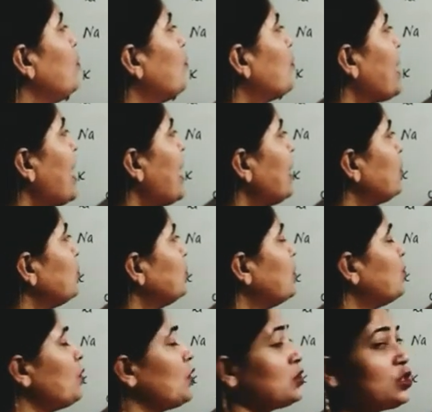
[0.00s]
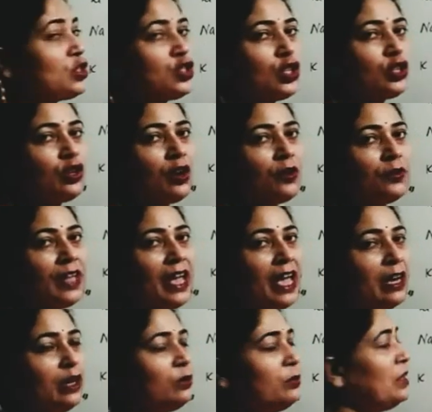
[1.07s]
prior to the position of the
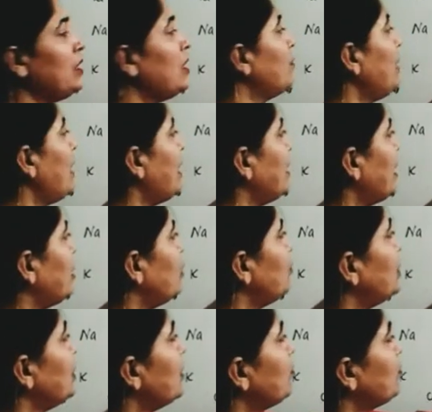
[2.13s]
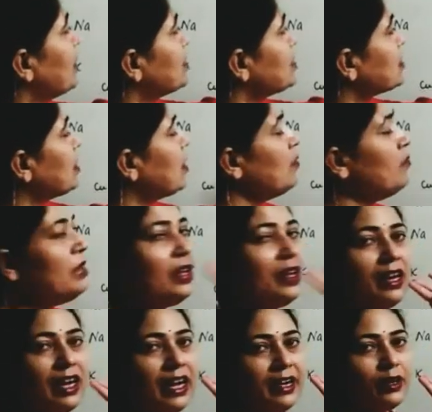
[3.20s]
aluminium and aluminium must come
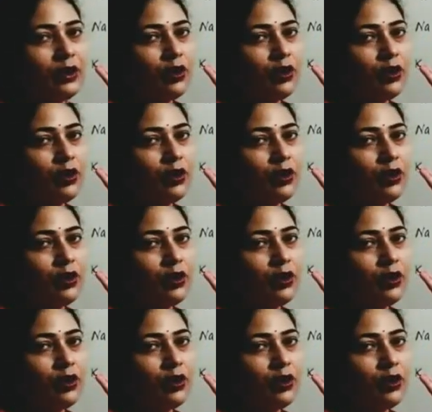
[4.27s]
later